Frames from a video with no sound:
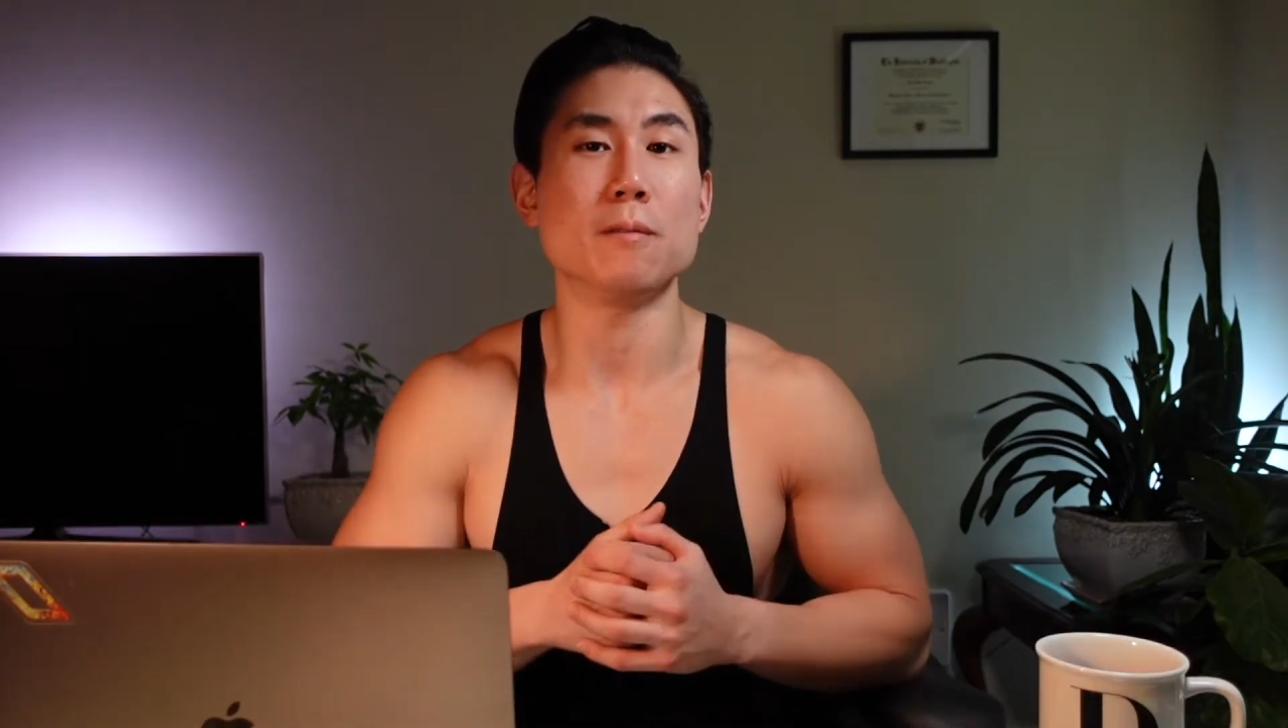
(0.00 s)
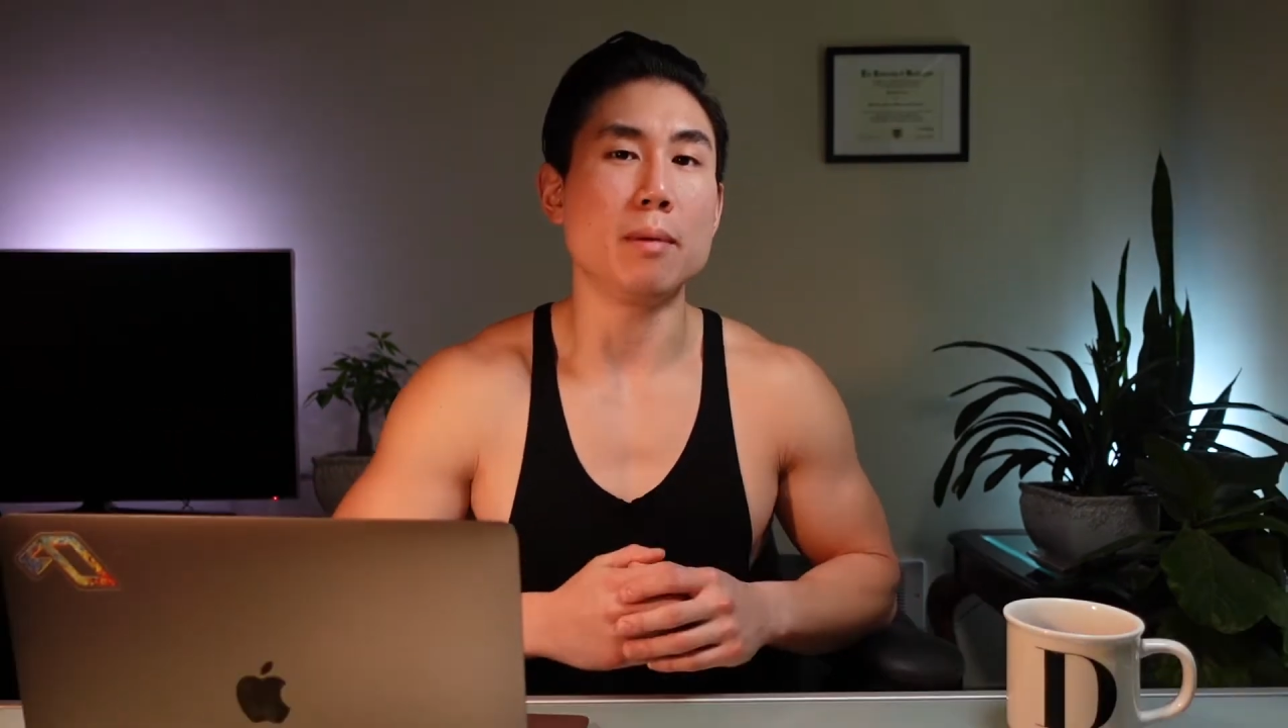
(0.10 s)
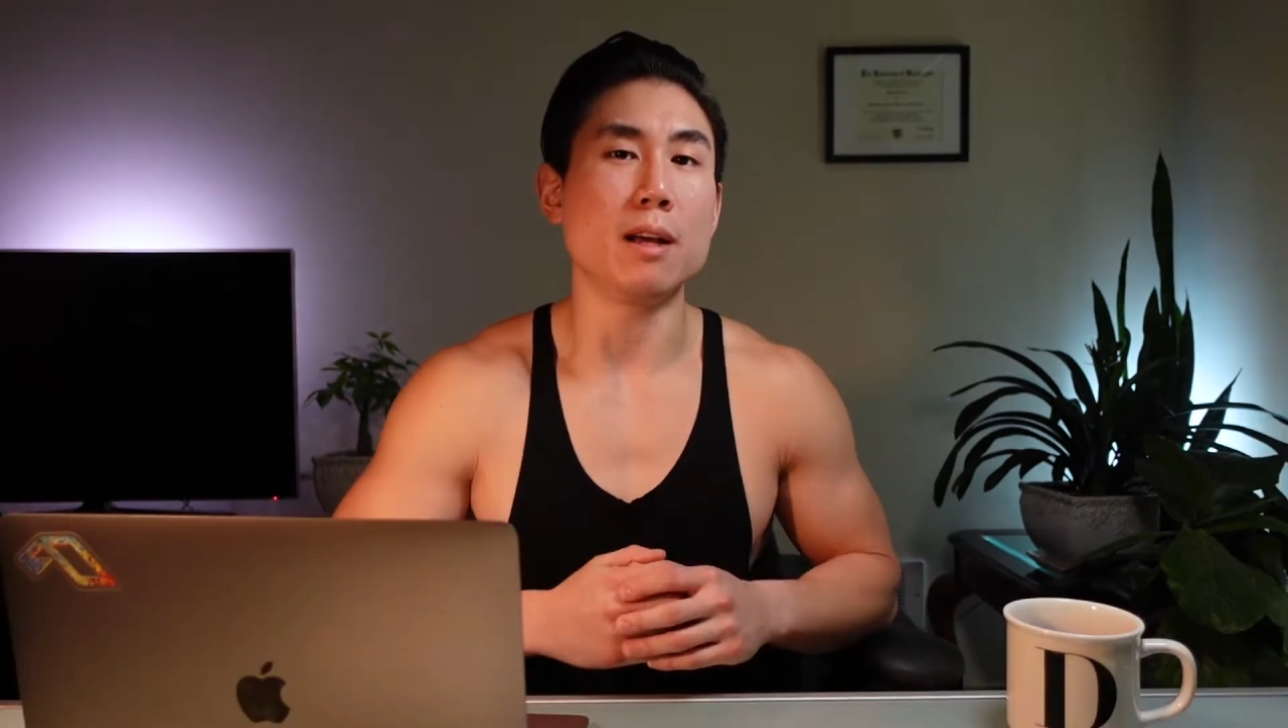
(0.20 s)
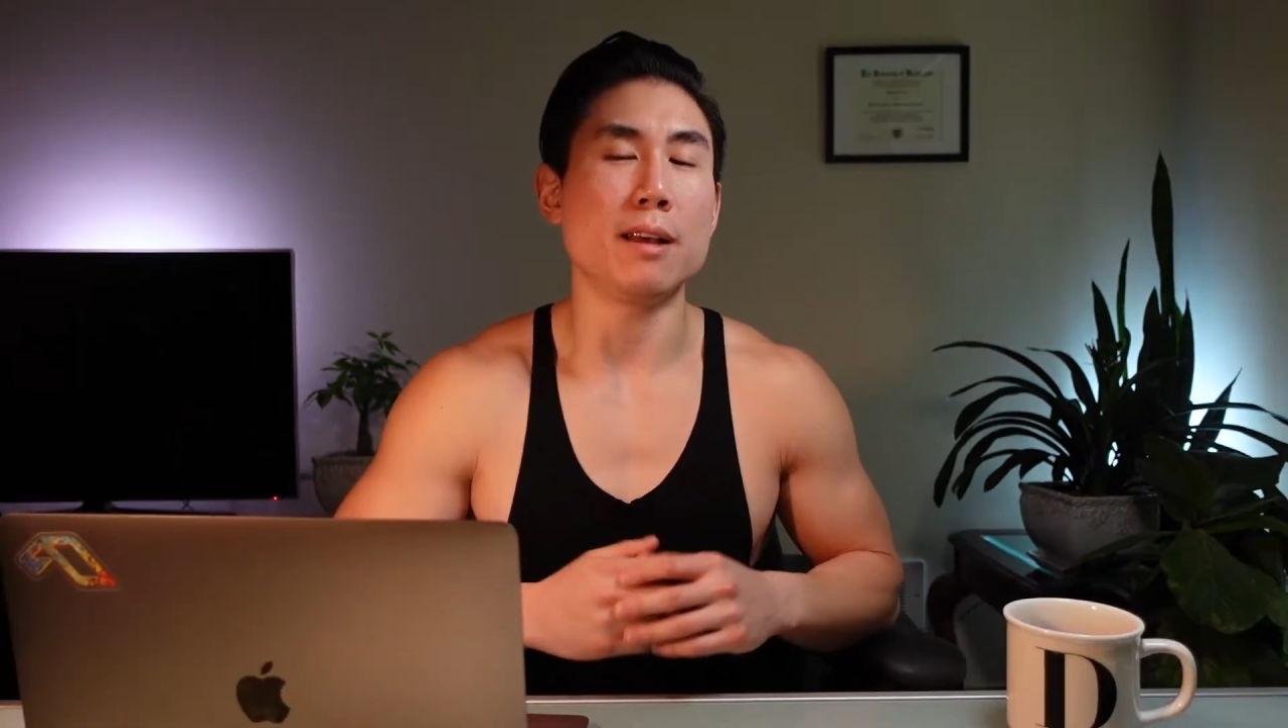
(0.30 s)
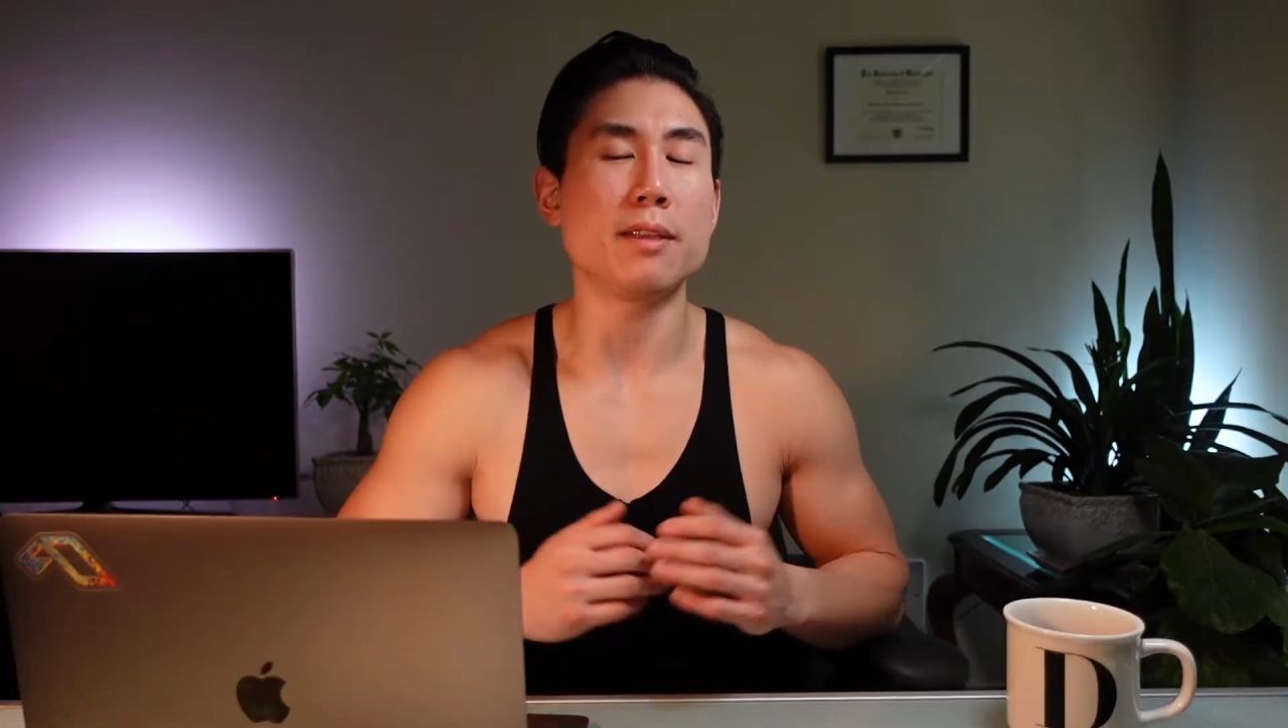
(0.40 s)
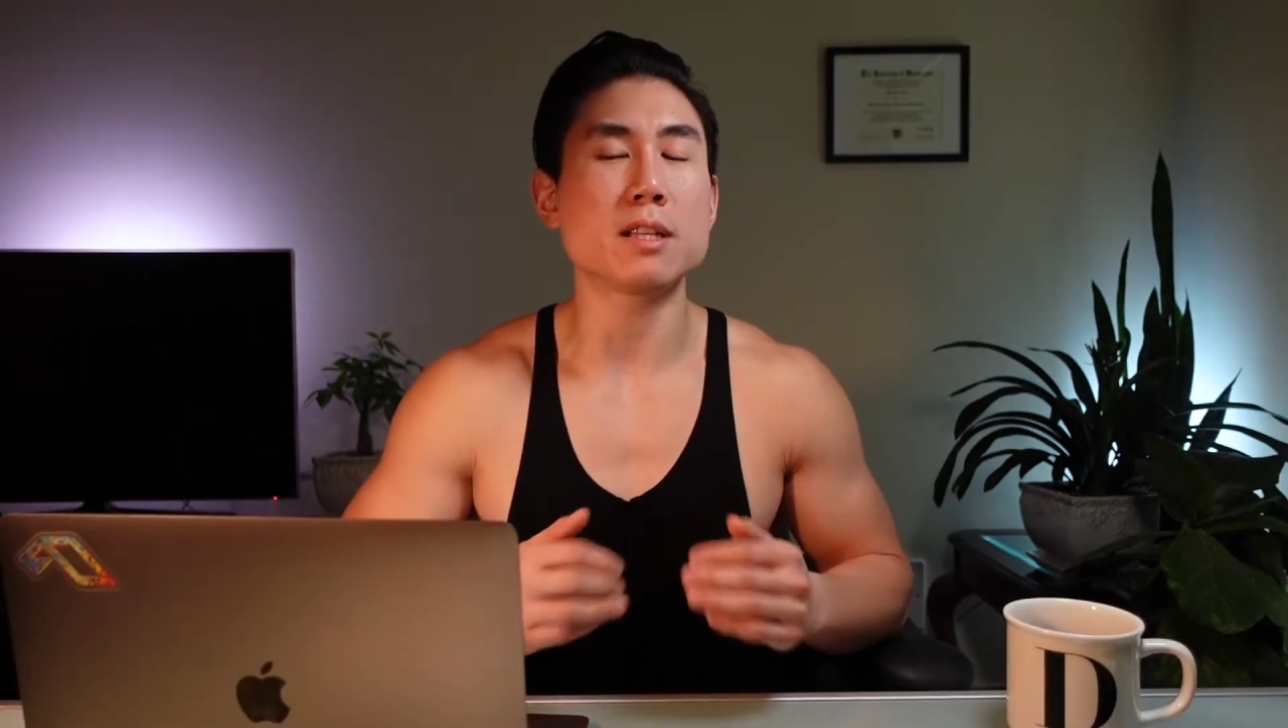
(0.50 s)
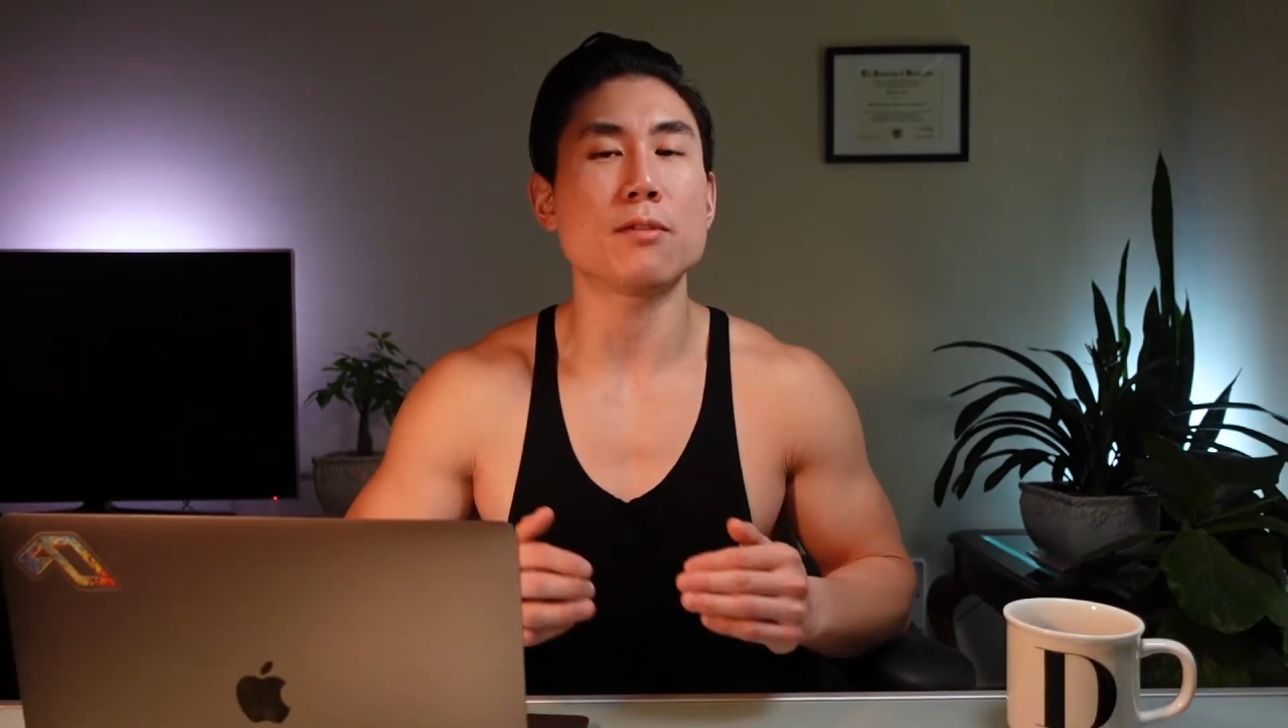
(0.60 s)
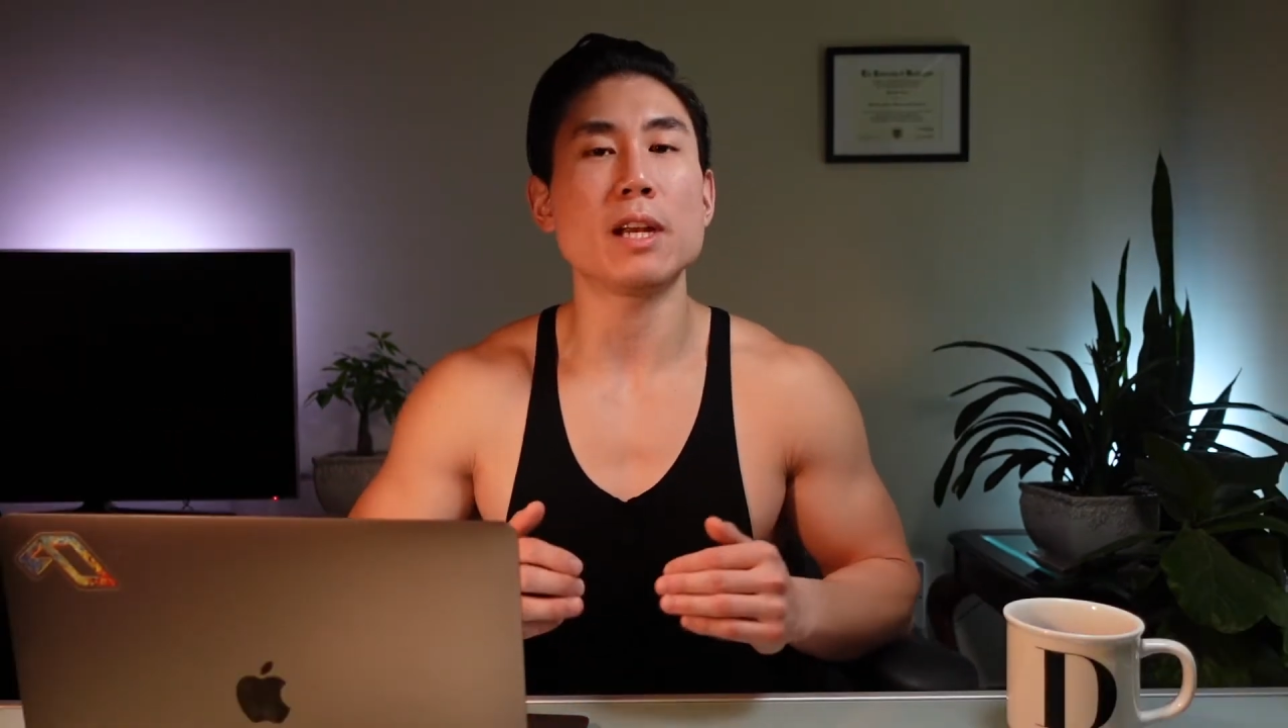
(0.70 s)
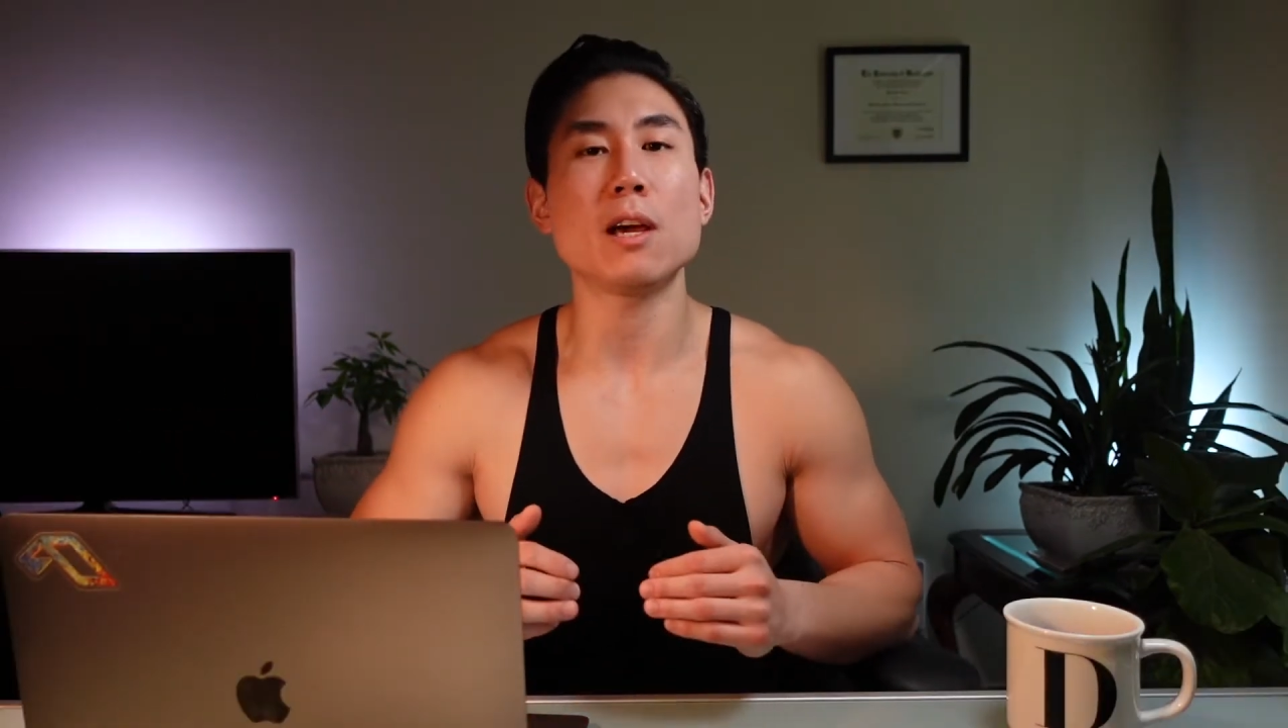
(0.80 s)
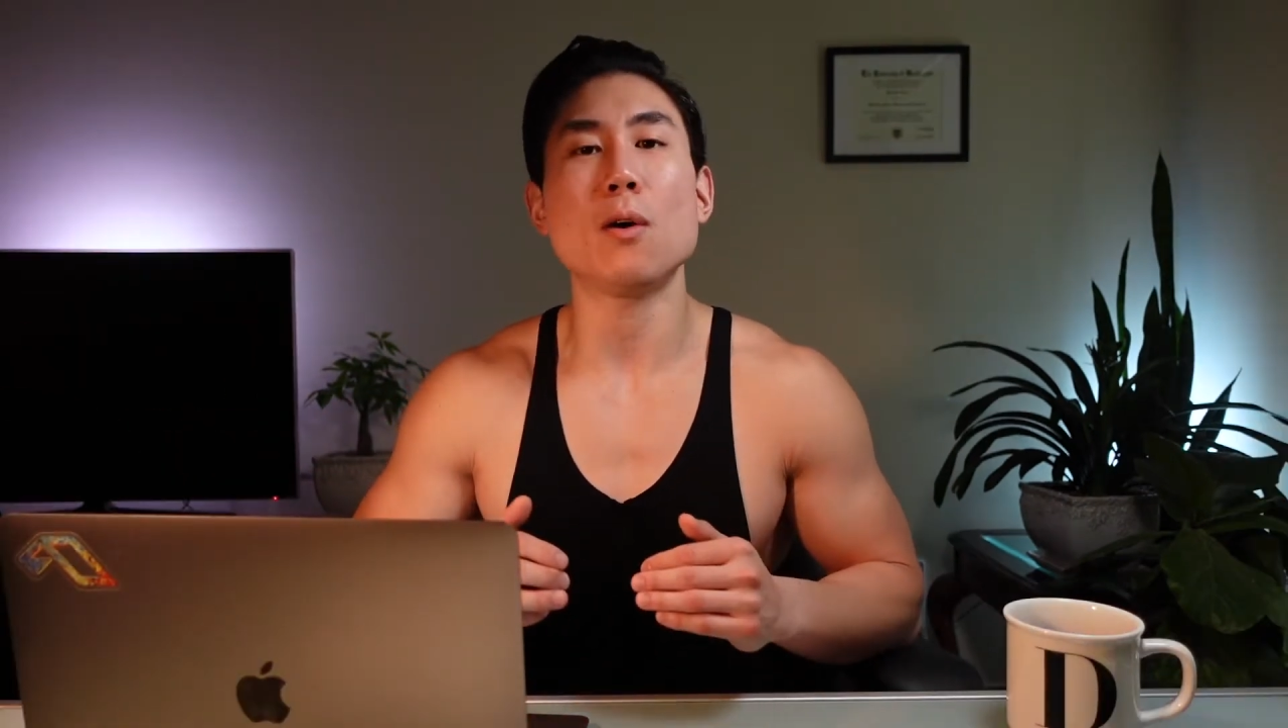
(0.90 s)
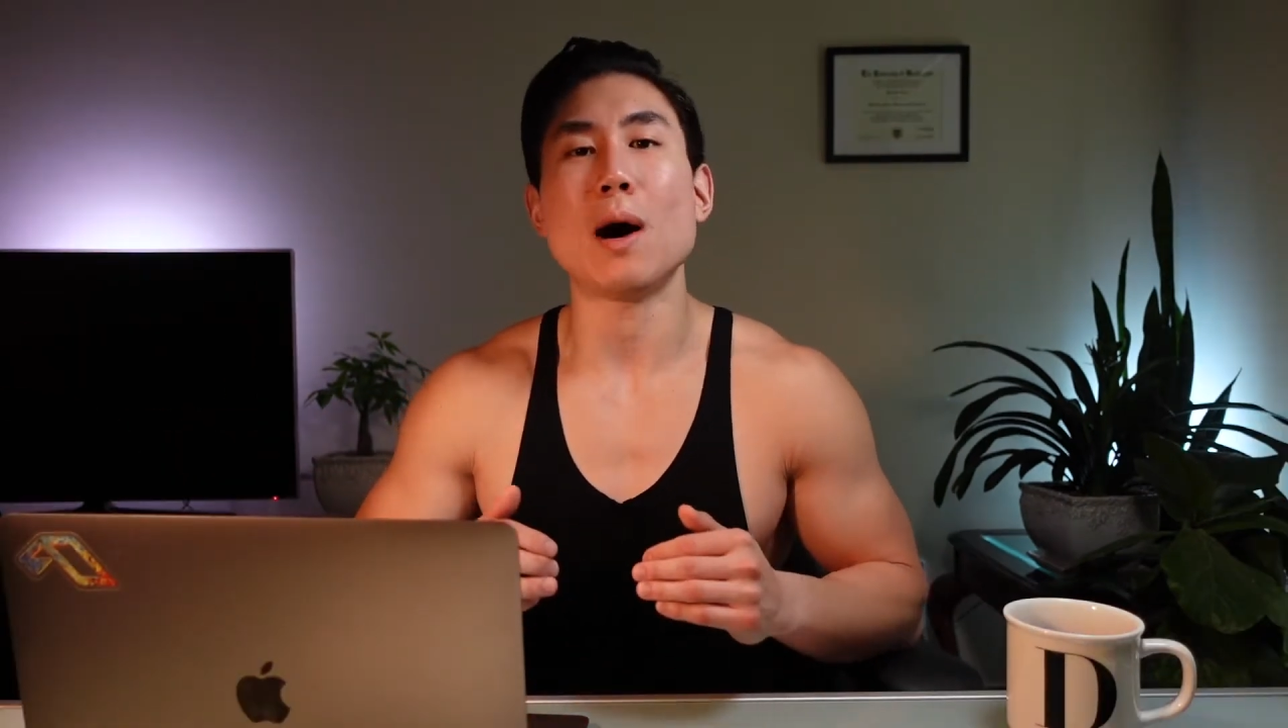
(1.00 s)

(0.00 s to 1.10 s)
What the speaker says: But in this video,